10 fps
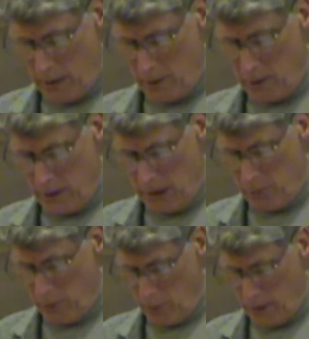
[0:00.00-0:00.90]
grounded
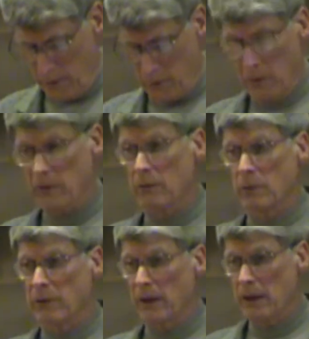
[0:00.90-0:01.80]
deep in Western
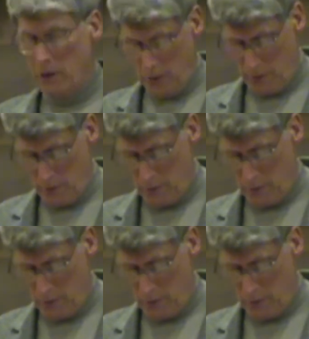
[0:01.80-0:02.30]
civilization.